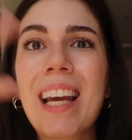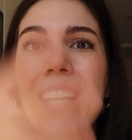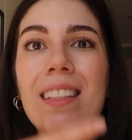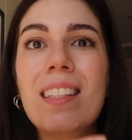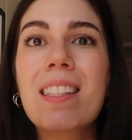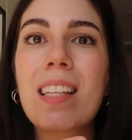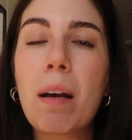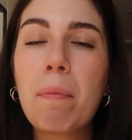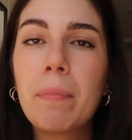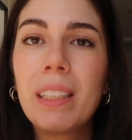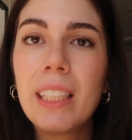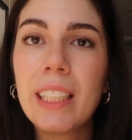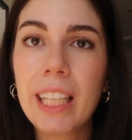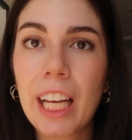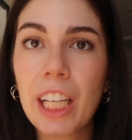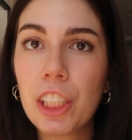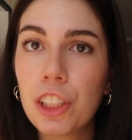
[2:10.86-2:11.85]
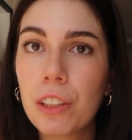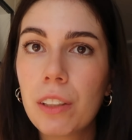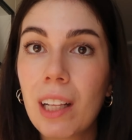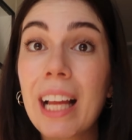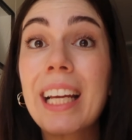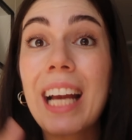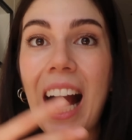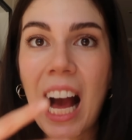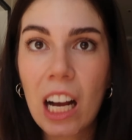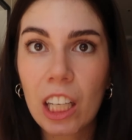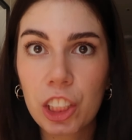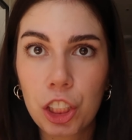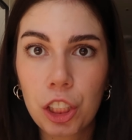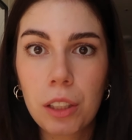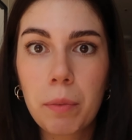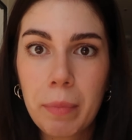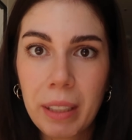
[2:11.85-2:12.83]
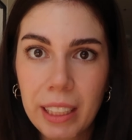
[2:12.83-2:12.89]
get some medication, like
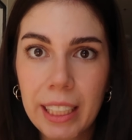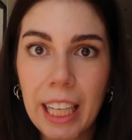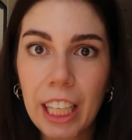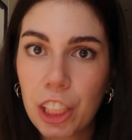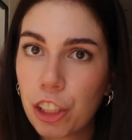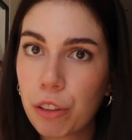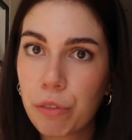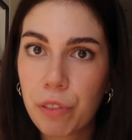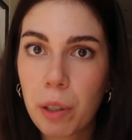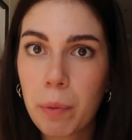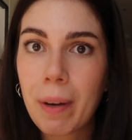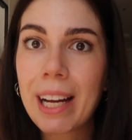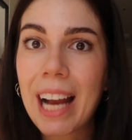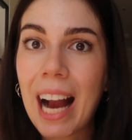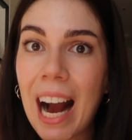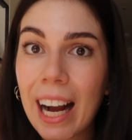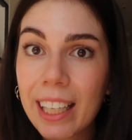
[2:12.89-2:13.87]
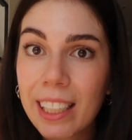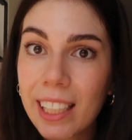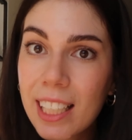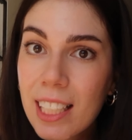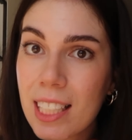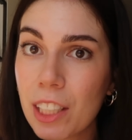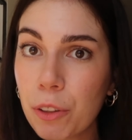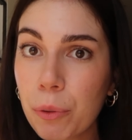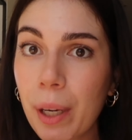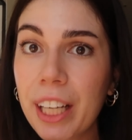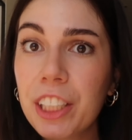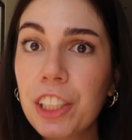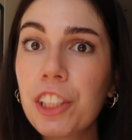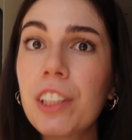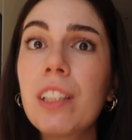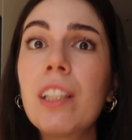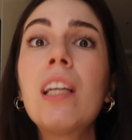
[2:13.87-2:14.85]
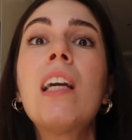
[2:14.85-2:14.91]
actual medication for my acne
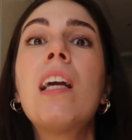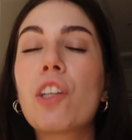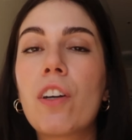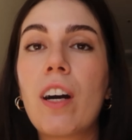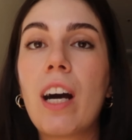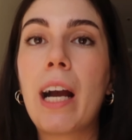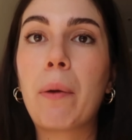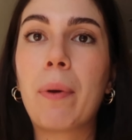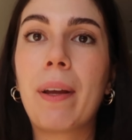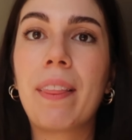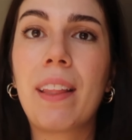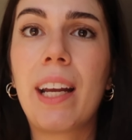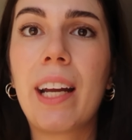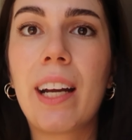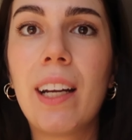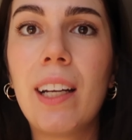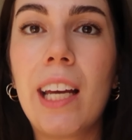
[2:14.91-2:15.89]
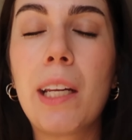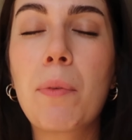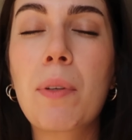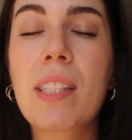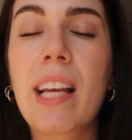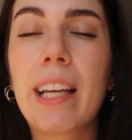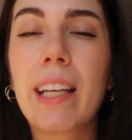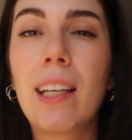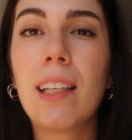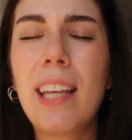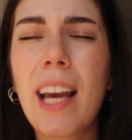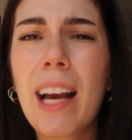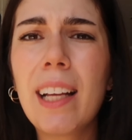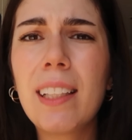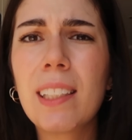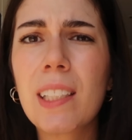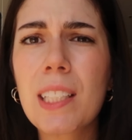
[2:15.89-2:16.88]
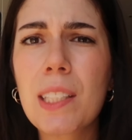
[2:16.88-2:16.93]
situation. So I went there and it was like,
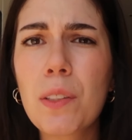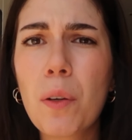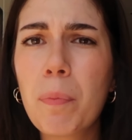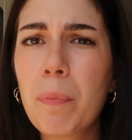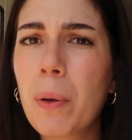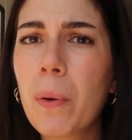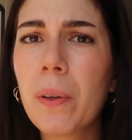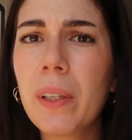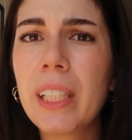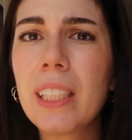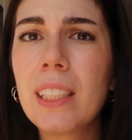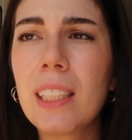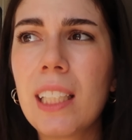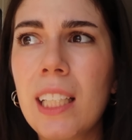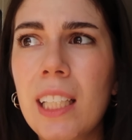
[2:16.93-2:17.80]
yeah, there is no point